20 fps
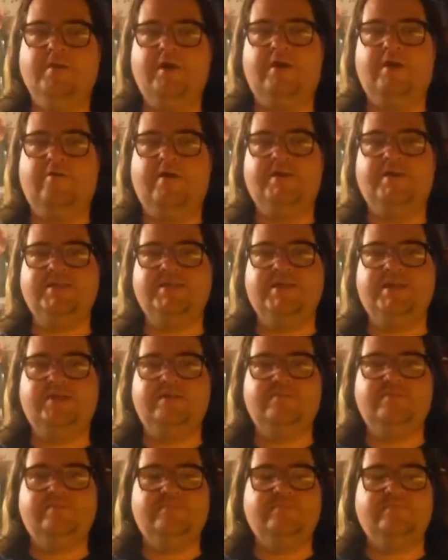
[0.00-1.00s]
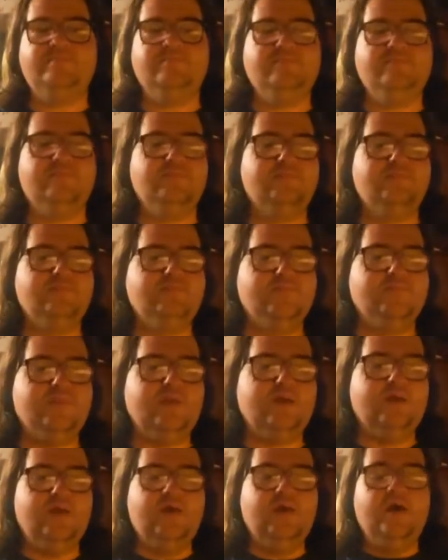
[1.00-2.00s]
around 10,
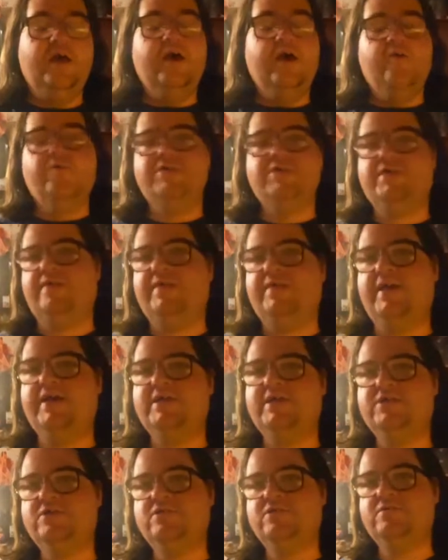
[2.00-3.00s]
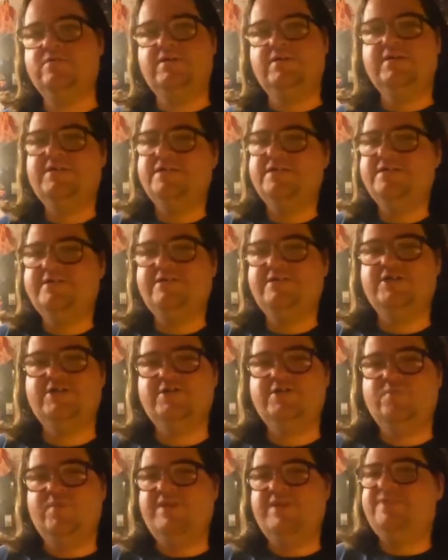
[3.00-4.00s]
which I think is
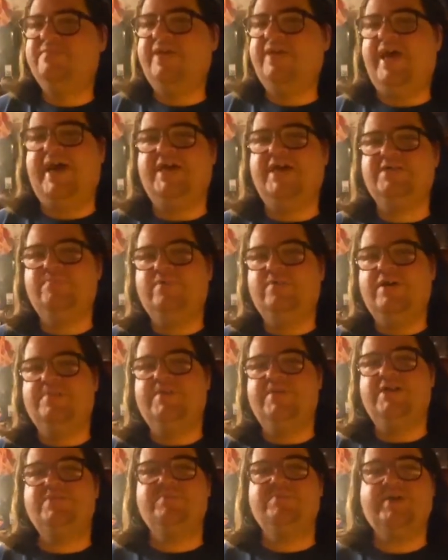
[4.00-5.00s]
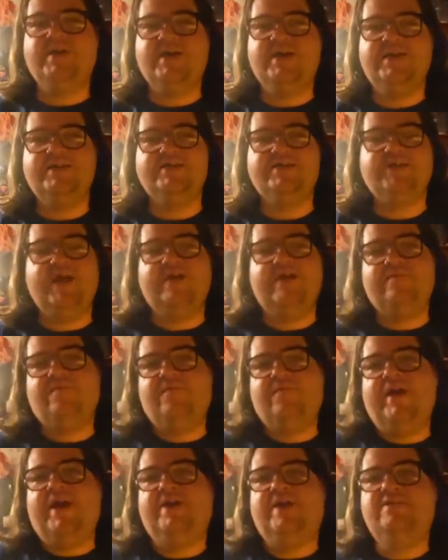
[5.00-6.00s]
just a waste of gas, pretty much, because they have a
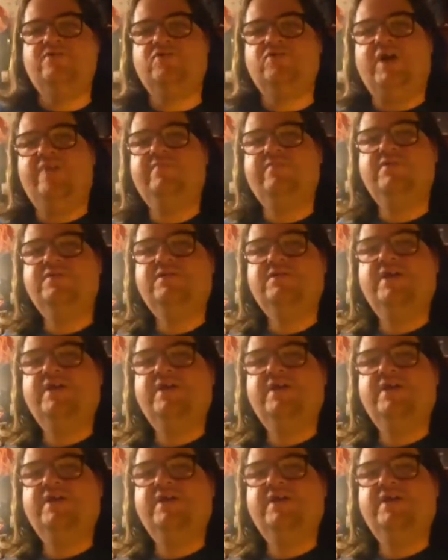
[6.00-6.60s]
van drivers